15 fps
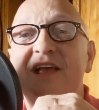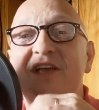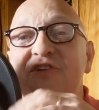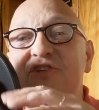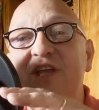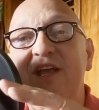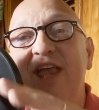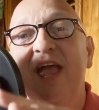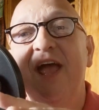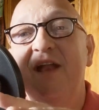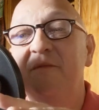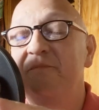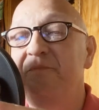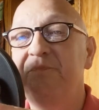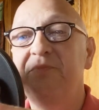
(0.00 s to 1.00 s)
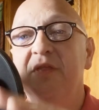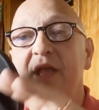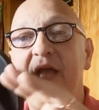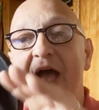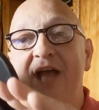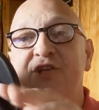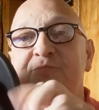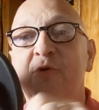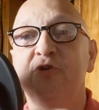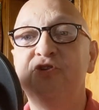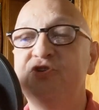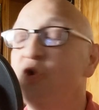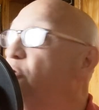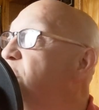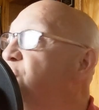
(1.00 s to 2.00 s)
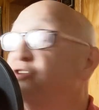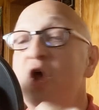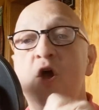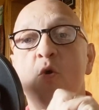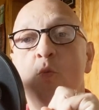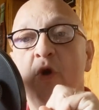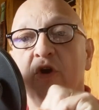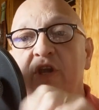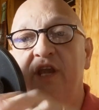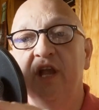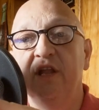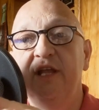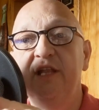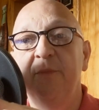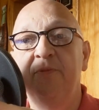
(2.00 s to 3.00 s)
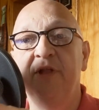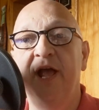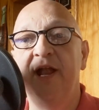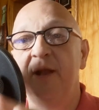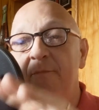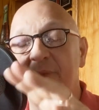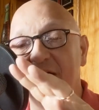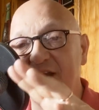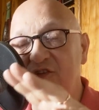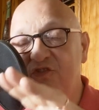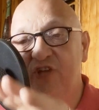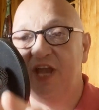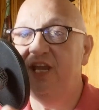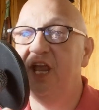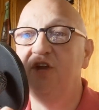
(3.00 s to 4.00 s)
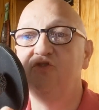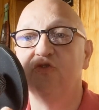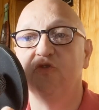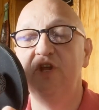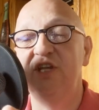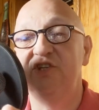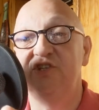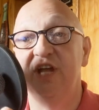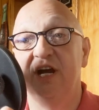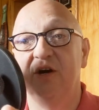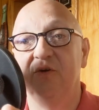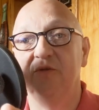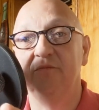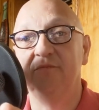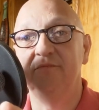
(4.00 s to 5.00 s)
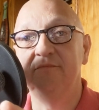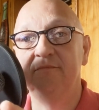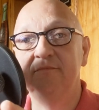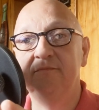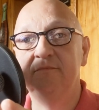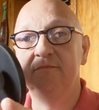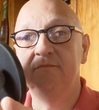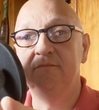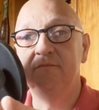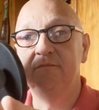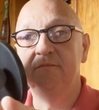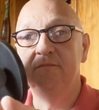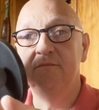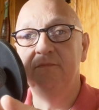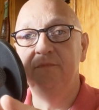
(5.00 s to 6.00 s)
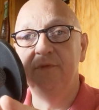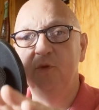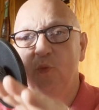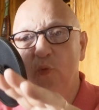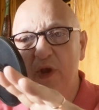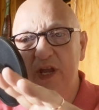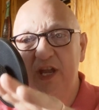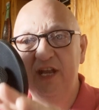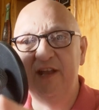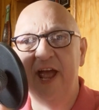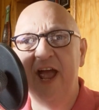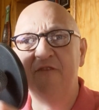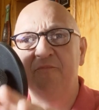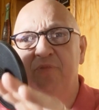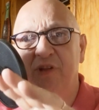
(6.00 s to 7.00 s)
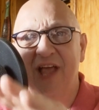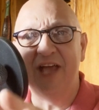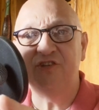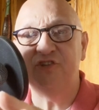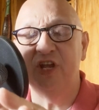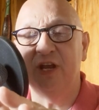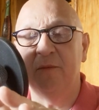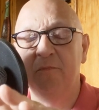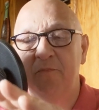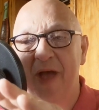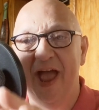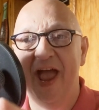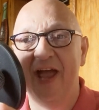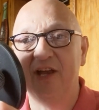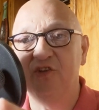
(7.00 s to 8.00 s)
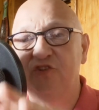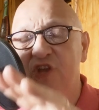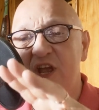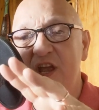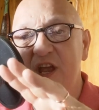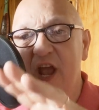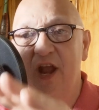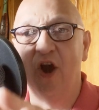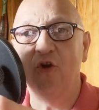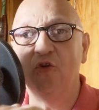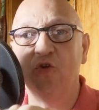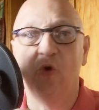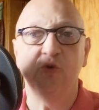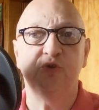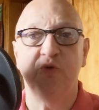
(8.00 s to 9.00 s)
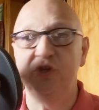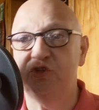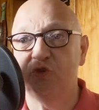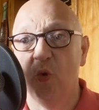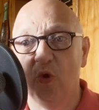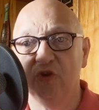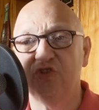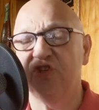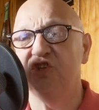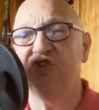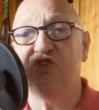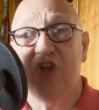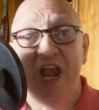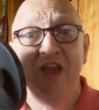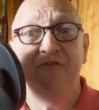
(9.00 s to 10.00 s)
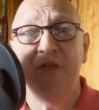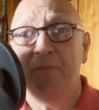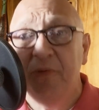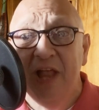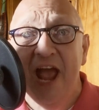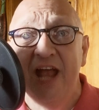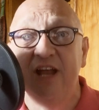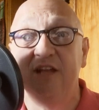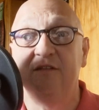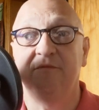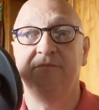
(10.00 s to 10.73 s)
See, again, experts told us we're killing the planet by taking trees down. We need to have plastic bags in our grocery stores to save the planet.